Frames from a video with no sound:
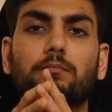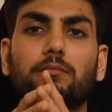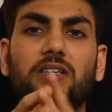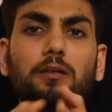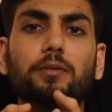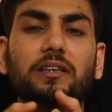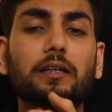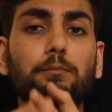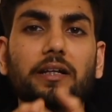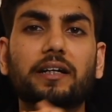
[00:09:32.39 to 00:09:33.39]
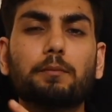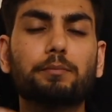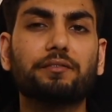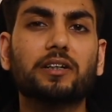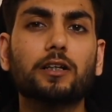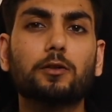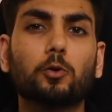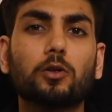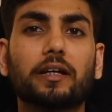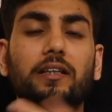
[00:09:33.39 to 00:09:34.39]
Mr. Pratik played a pivotal
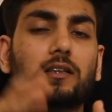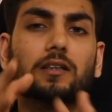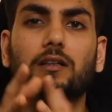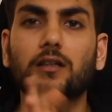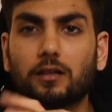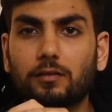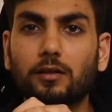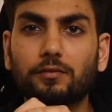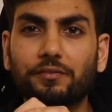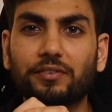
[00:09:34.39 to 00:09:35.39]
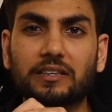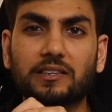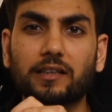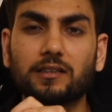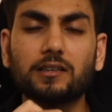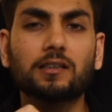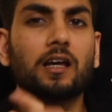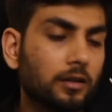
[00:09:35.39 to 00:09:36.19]
role in the turnaround of the franchisees.